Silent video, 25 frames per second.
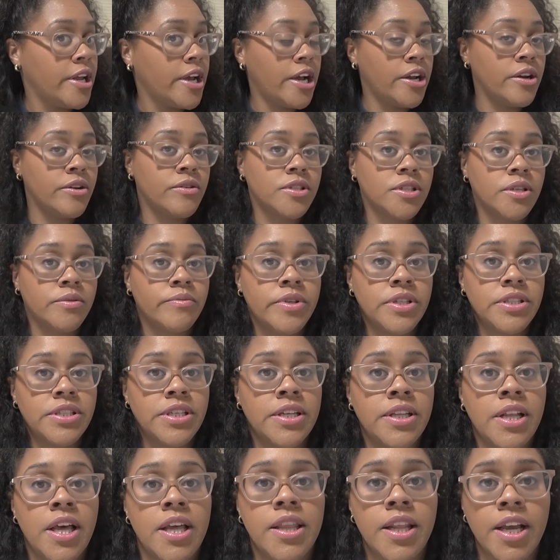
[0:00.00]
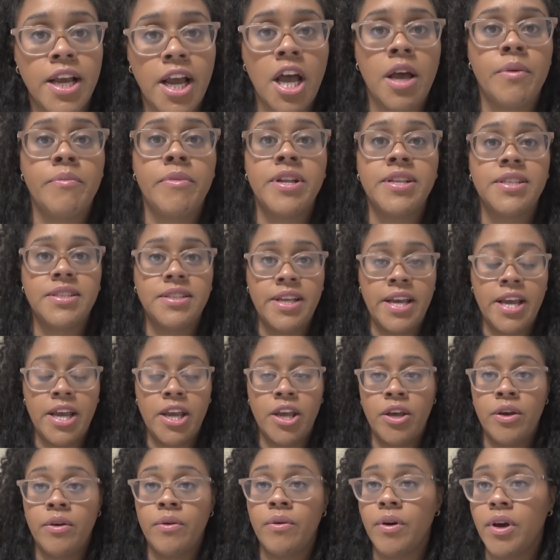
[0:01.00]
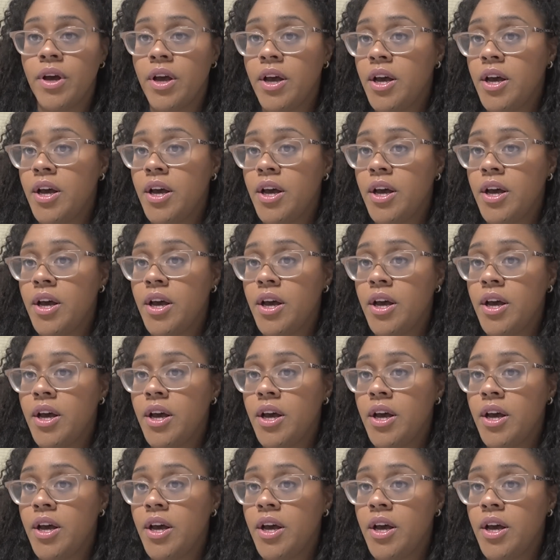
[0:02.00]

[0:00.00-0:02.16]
I know someone said that in the comments. Thank you.